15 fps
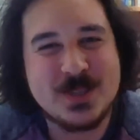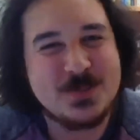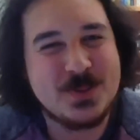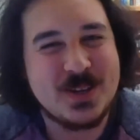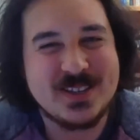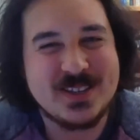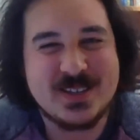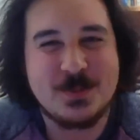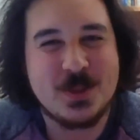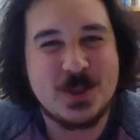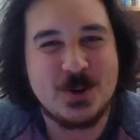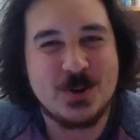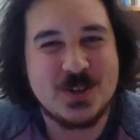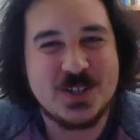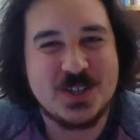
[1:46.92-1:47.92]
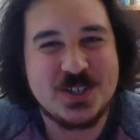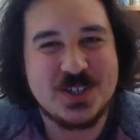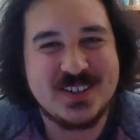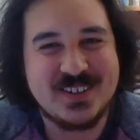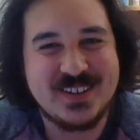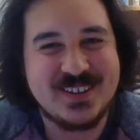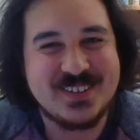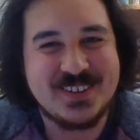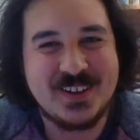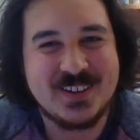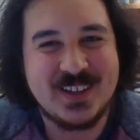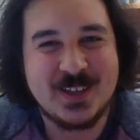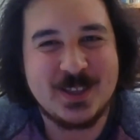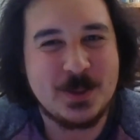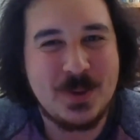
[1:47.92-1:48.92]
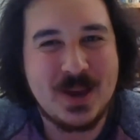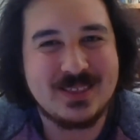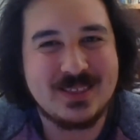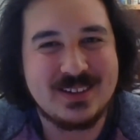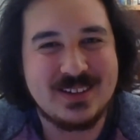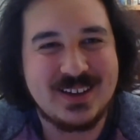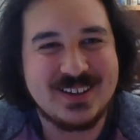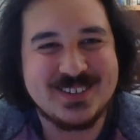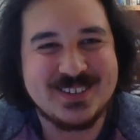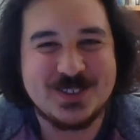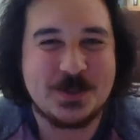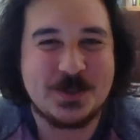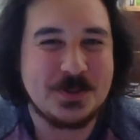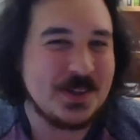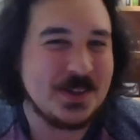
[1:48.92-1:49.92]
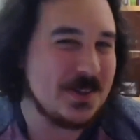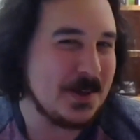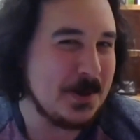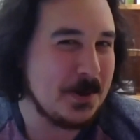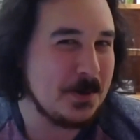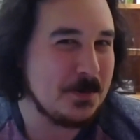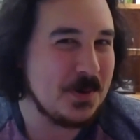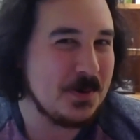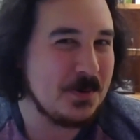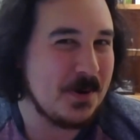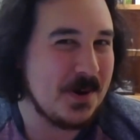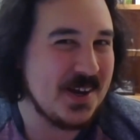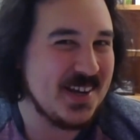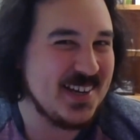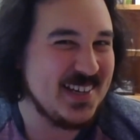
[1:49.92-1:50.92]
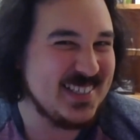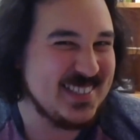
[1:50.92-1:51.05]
it's because I'm a theoretician. I like the math a lot, so that could be why.